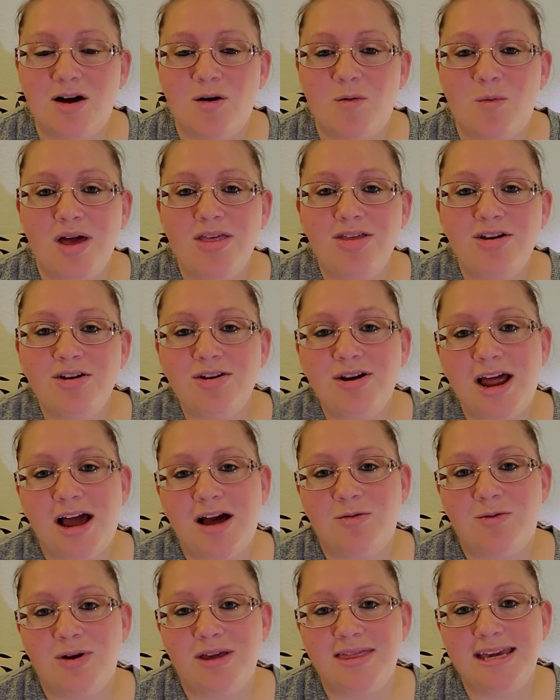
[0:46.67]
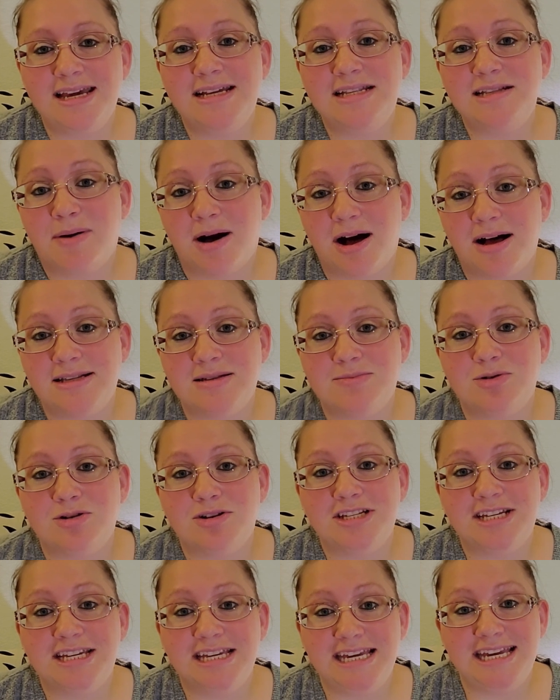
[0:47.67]
whether or not we think it's possible
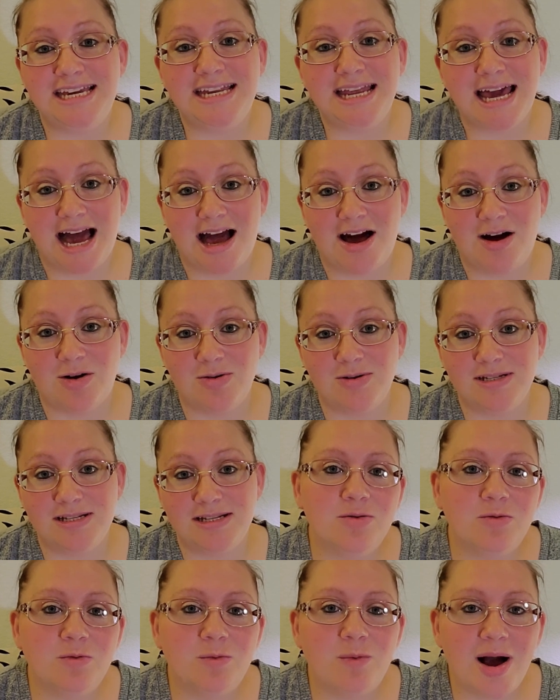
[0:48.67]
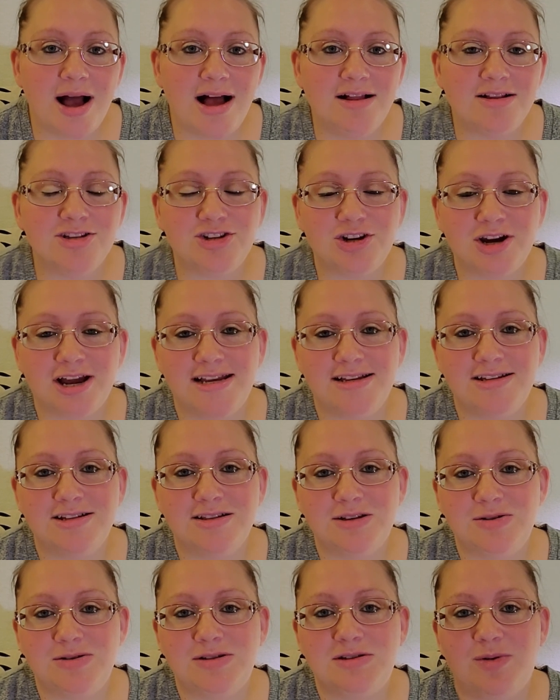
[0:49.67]
to eat out while trying to
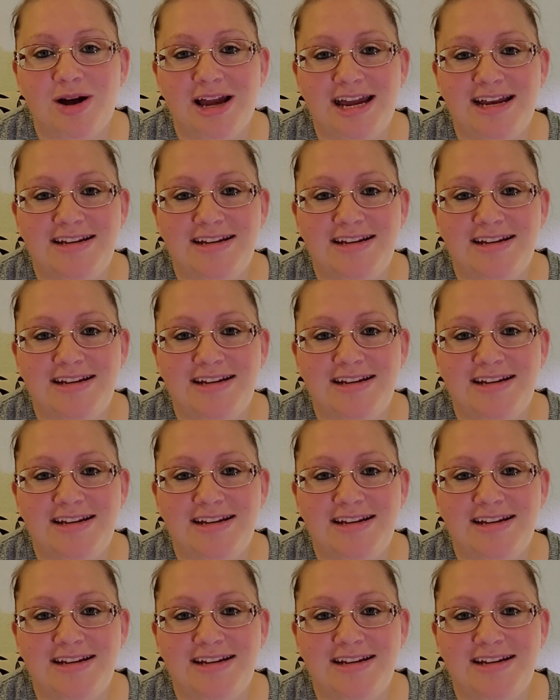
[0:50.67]
lose weight.